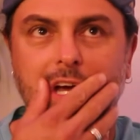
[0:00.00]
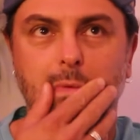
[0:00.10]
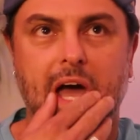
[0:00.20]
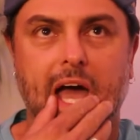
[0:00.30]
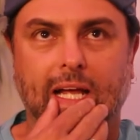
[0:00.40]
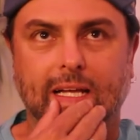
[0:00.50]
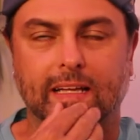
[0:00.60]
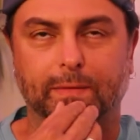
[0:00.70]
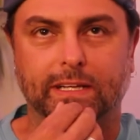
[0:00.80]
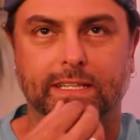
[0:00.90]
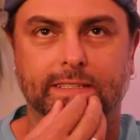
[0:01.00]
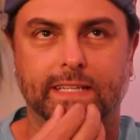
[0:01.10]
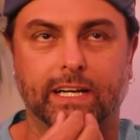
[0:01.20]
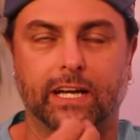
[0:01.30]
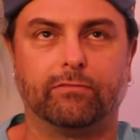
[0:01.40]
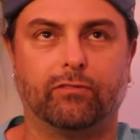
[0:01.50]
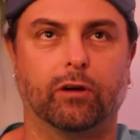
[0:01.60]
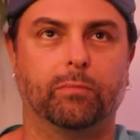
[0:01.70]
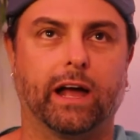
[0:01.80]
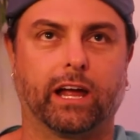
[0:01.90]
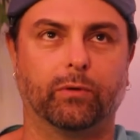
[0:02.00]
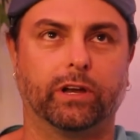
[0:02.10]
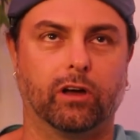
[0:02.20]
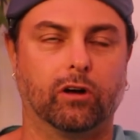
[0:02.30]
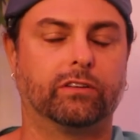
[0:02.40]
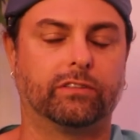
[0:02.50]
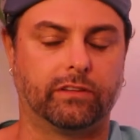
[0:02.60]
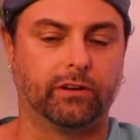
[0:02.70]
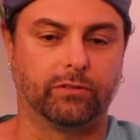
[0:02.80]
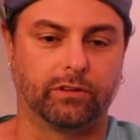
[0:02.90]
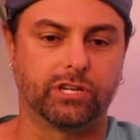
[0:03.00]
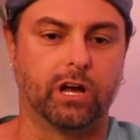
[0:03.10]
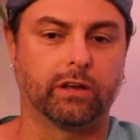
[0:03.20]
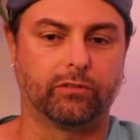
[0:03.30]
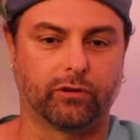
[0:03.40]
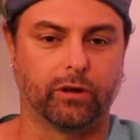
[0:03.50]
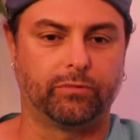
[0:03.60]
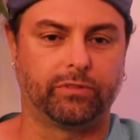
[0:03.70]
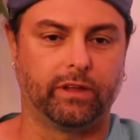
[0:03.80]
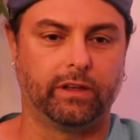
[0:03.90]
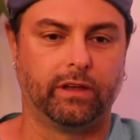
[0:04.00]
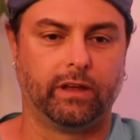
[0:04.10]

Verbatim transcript: go back i mean i don't know how far back i want to go because there was a chunk of scripts that